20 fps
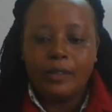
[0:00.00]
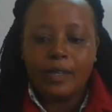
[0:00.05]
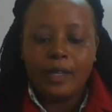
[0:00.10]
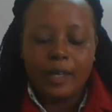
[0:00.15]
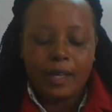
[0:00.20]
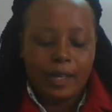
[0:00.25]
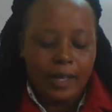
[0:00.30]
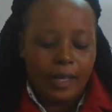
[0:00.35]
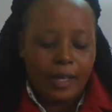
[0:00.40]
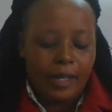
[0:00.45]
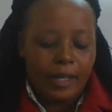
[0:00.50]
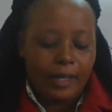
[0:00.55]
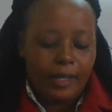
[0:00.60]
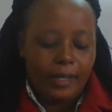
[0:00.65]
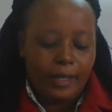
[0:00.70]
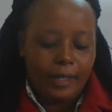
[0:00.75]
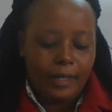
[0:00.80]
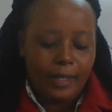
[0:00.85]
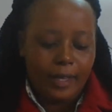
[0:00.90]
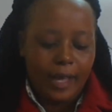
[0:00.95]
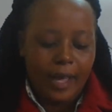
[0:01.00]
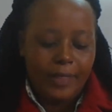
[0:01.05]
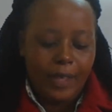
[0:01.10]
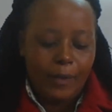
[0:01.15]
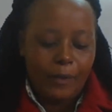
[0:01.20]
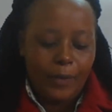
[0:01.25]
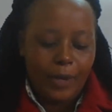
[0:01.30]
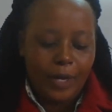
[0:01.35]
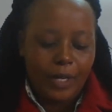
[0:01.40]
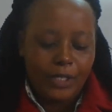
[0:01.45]
The
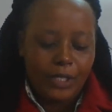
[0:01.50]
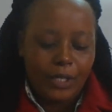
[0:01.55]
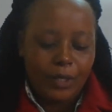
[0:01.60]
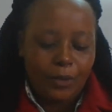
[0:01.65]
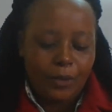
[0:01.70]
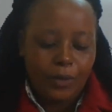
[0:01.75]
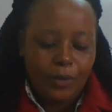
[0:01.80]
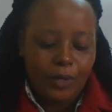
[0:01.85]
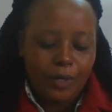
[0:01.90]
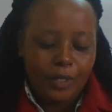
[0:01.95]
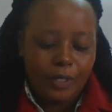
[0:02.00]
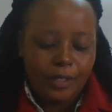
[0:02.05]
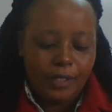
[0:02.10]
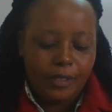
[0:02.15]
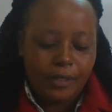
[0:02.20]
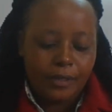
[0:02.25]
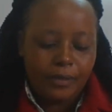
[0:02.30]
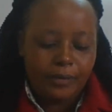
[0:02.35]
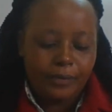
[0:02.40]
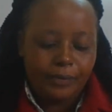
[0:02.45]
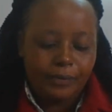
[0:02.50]
other question was,